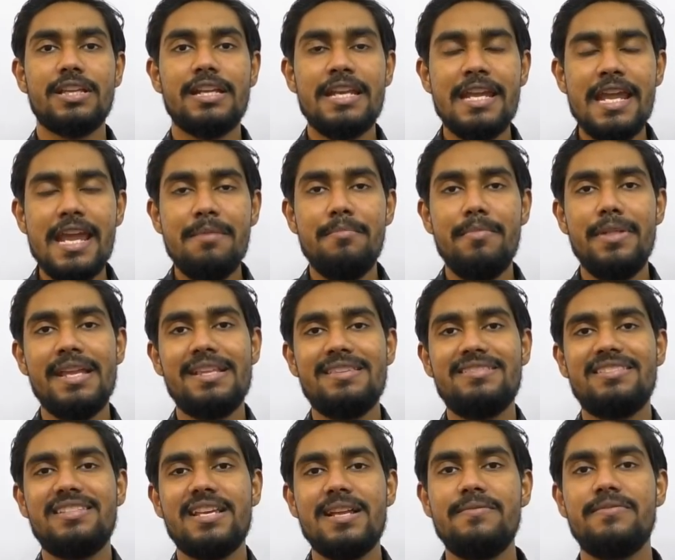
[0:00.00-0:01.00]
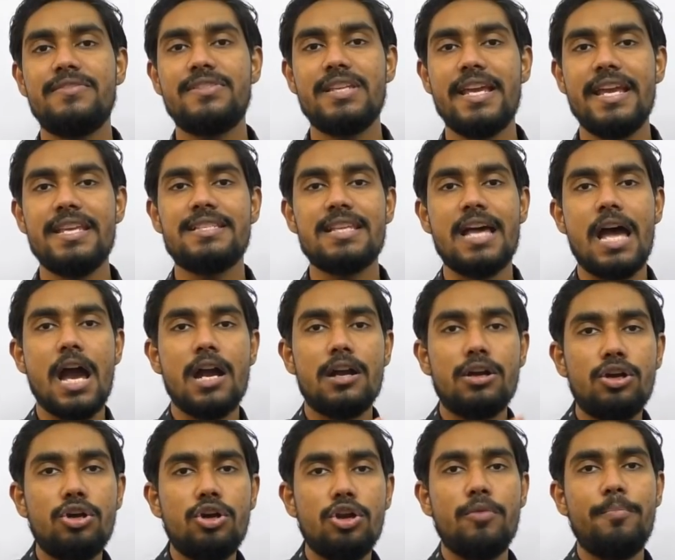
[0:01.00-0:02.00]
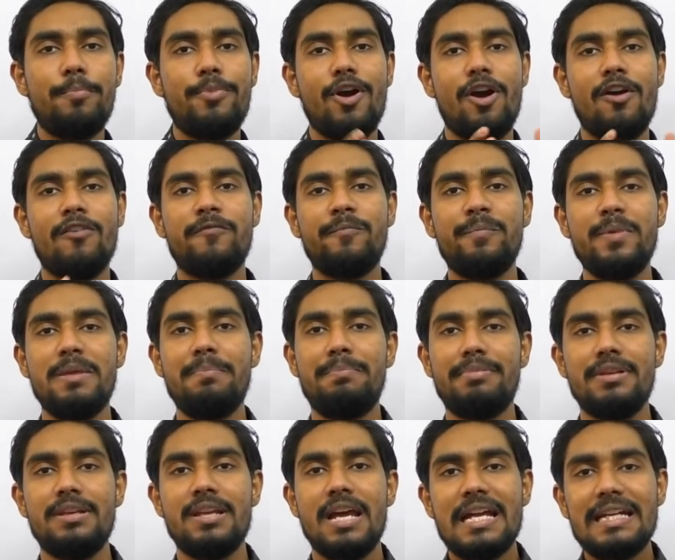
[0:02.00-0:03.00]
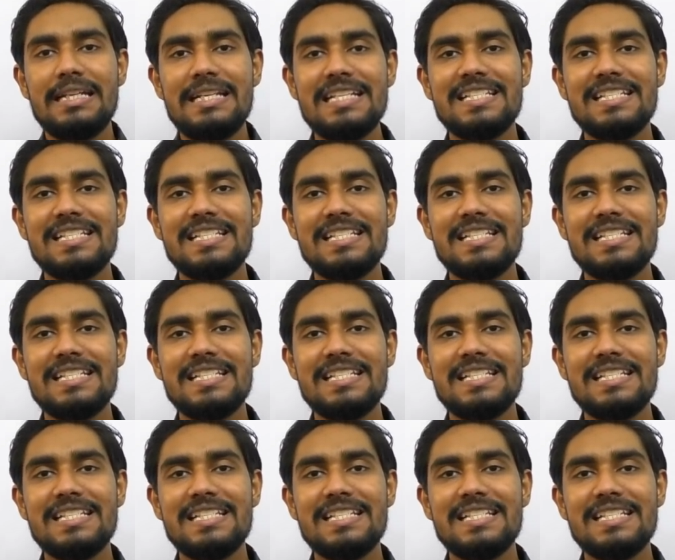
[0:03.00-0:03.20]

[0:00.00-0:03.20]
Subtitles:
The name itself says a group of people